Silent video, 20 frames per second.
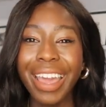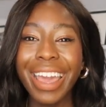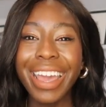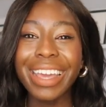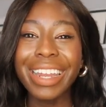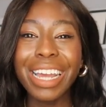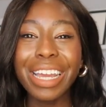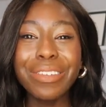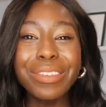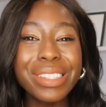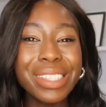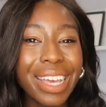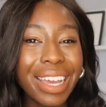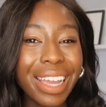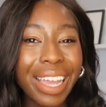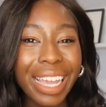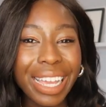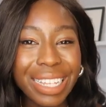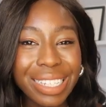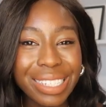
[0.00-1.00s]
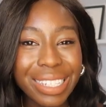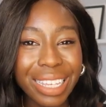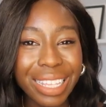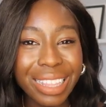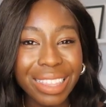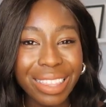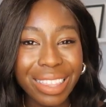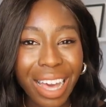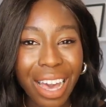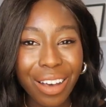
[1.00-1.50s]
And I was at
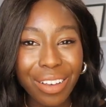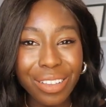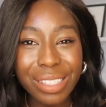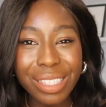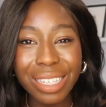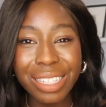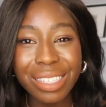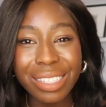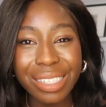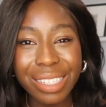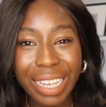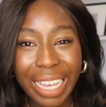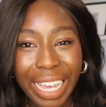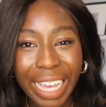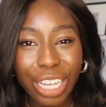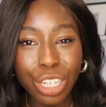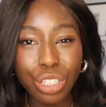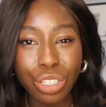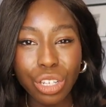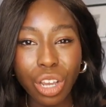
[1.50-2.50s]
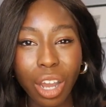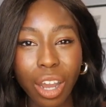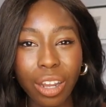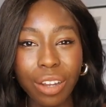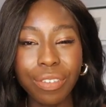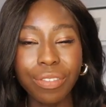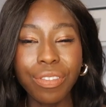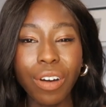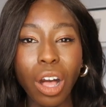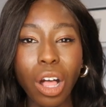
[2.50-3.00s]
eighteen thousand
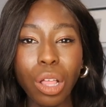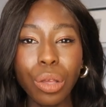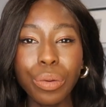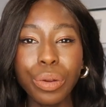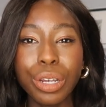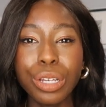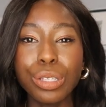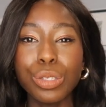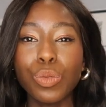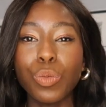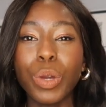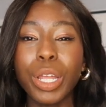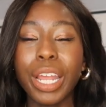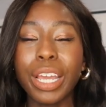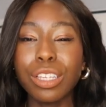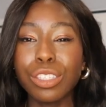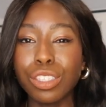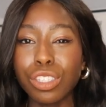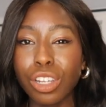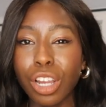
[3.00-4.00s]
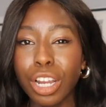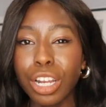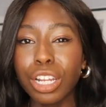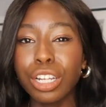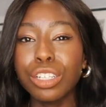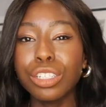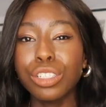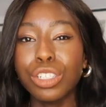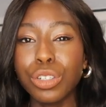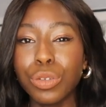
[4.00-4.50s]
TikTok followers when I
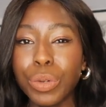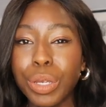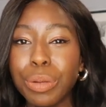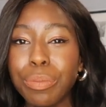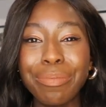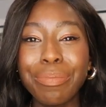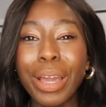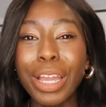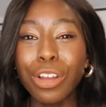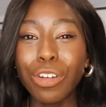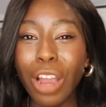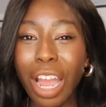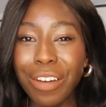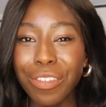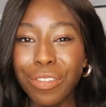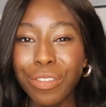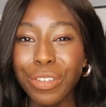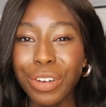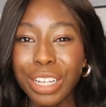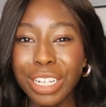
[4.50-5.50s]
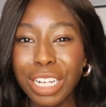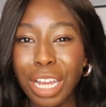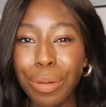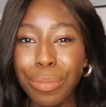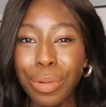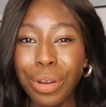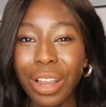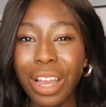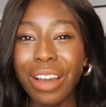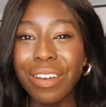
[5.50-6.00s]
started doing my Grabovoi
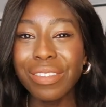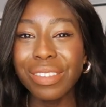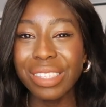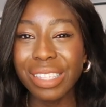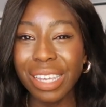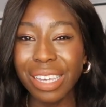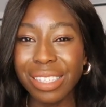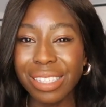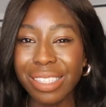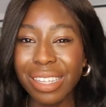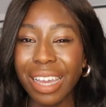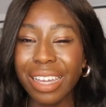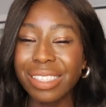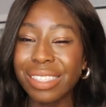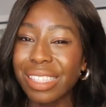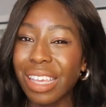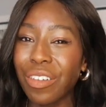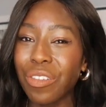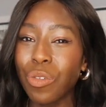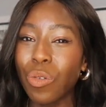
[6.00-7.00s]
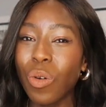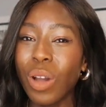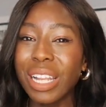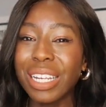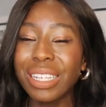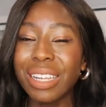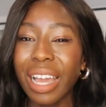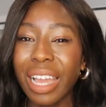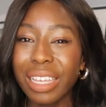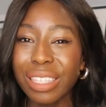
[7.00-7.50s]
number of six nine seven
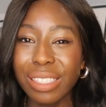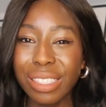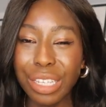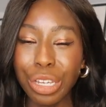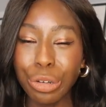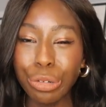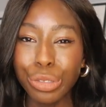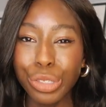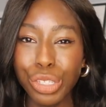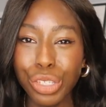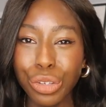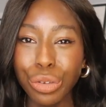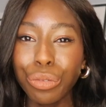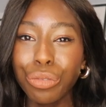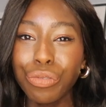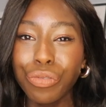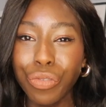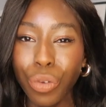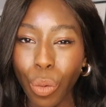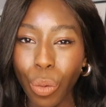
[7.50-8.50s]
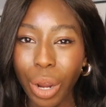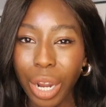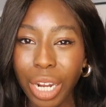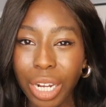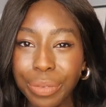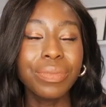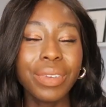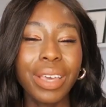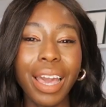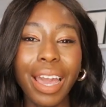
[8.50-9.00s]
one nine zero two
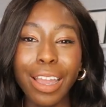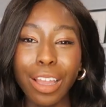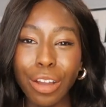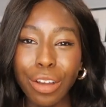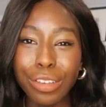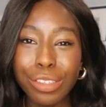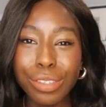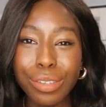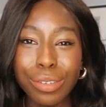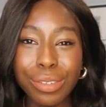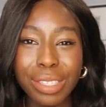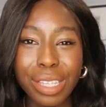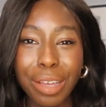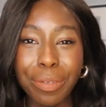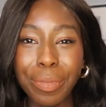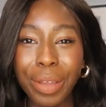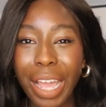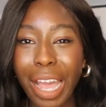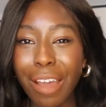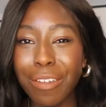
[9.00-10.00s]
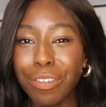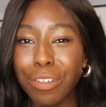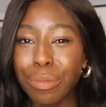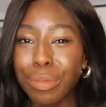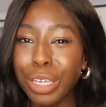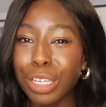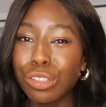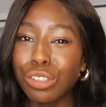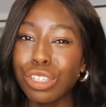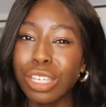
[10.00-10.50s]
four. I also said my
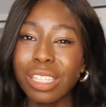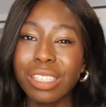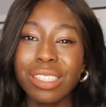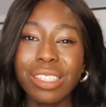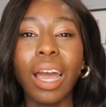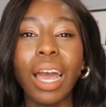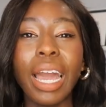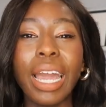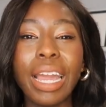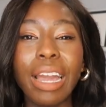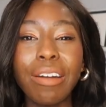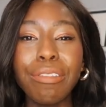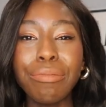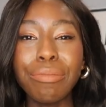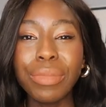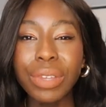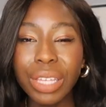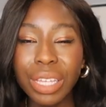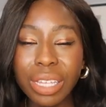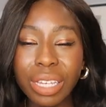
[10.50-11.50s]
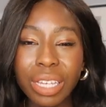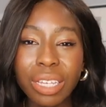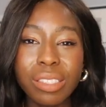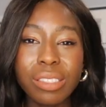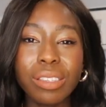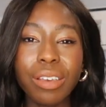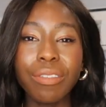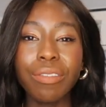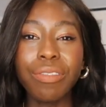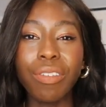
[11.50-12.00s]
affirmations. I have
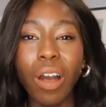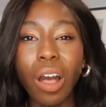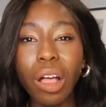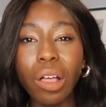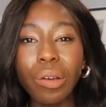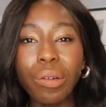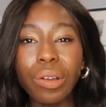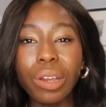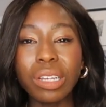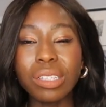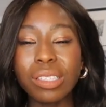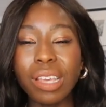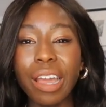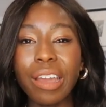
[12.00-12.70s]
millions of followers.